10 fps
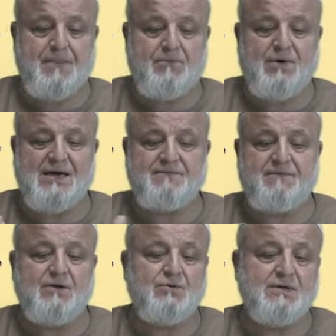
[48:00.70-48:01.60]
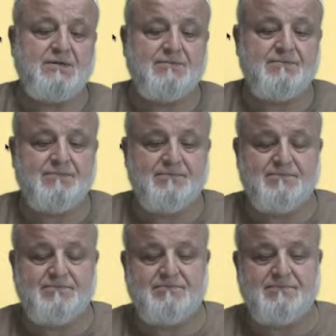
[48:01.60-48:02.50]
white fluid
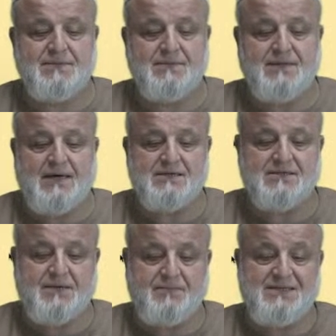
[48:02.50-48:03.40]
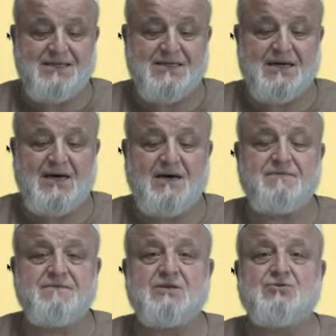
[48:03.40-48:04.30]
that is emitted
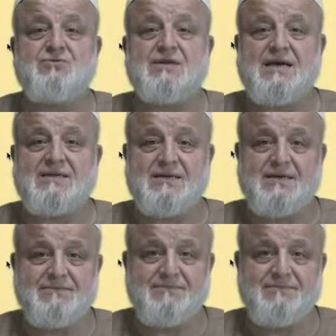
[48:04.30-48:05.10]
after urinating